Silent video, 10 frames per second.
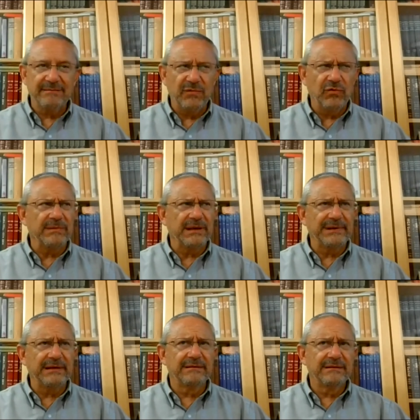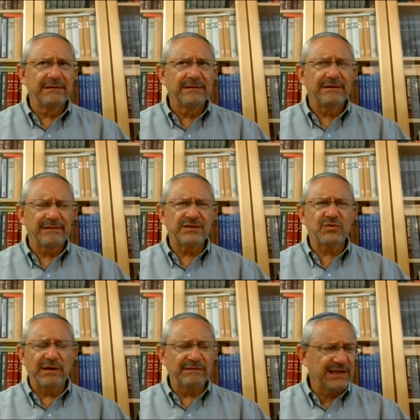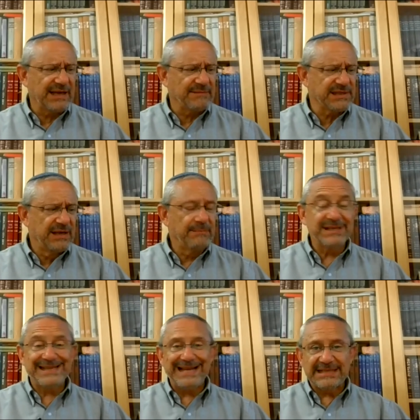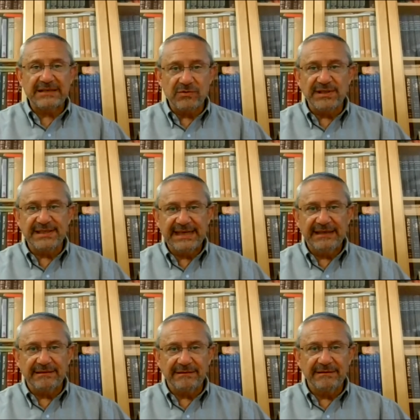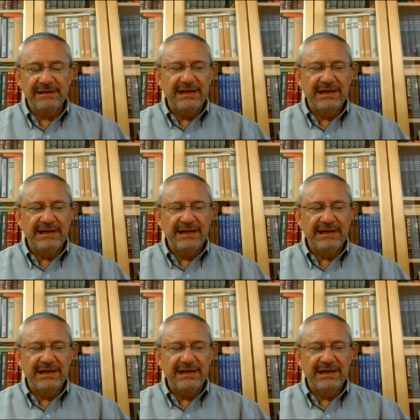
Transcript: more maybe, I think 12 times, besides doing the Seder.